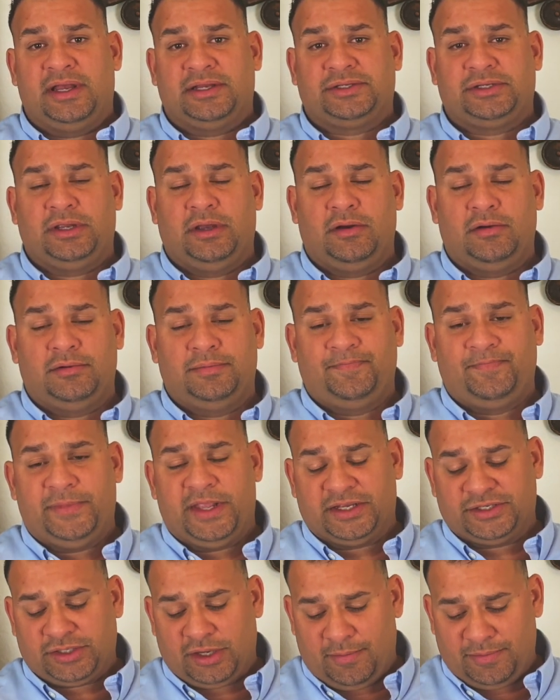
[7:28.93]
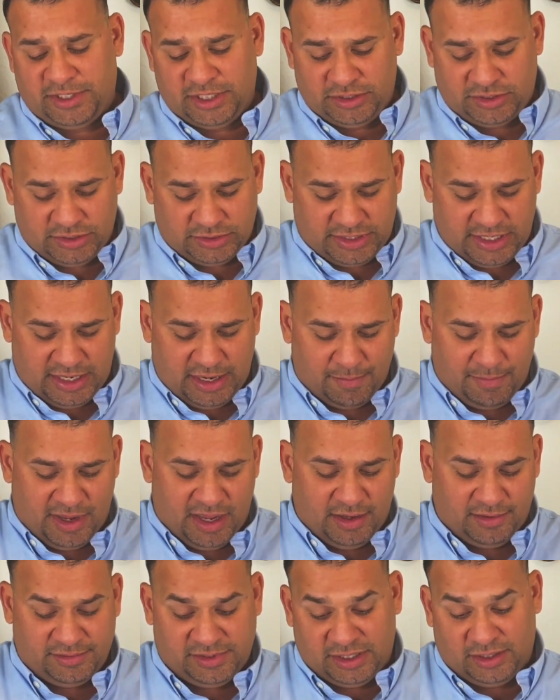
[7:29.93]
So that's something to think
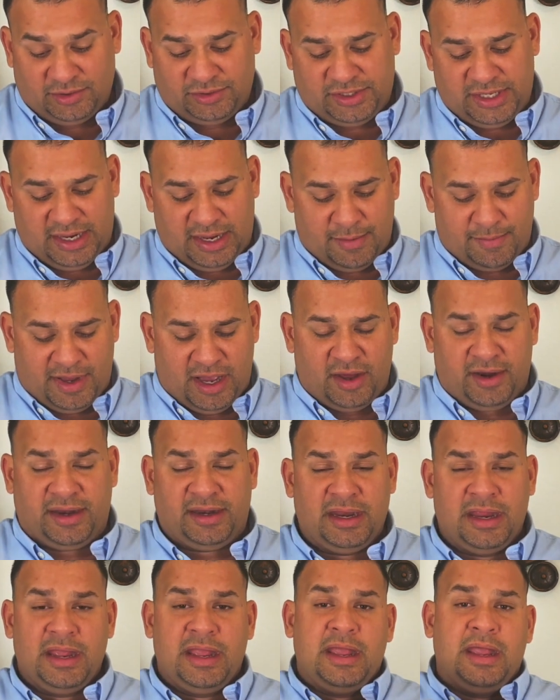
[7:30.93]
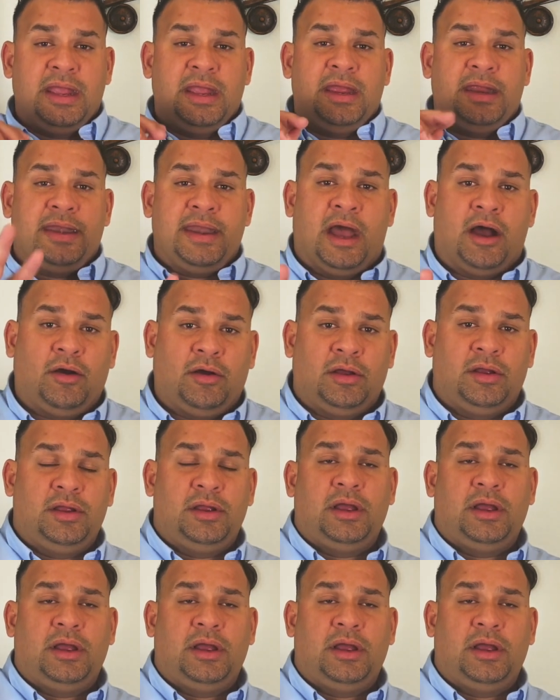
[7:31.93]
about. Think about it. Now,